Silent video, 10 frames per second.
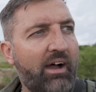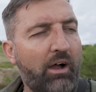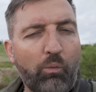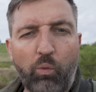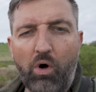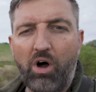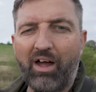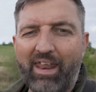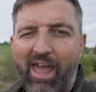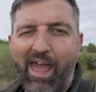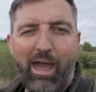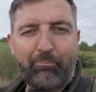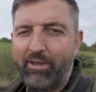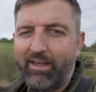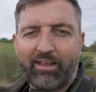What an
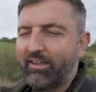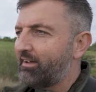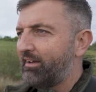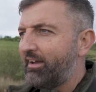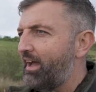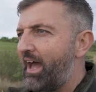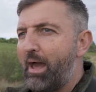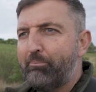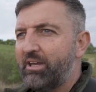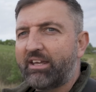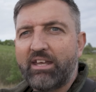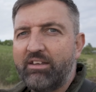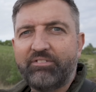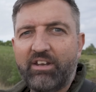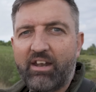epic, epic
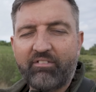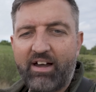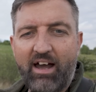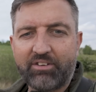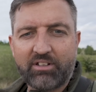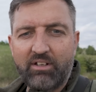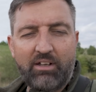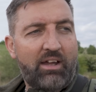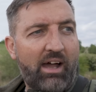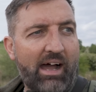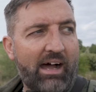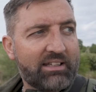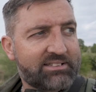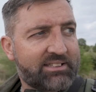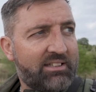evening I've had
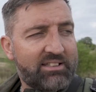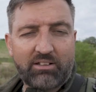at